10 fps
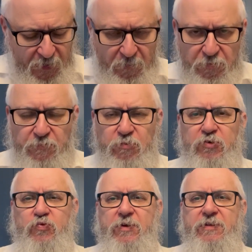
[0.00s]
But of
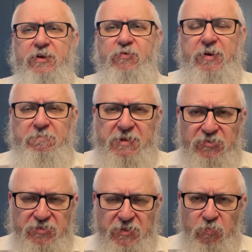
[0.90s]
course, one of the great
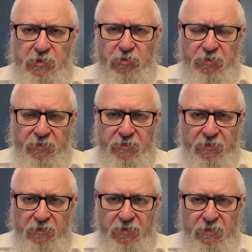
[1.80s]
messages that we learn
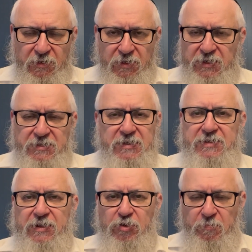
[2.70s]
is the
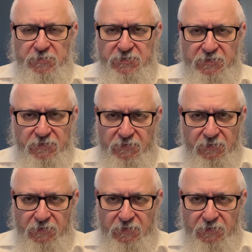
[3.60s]
exact opposite.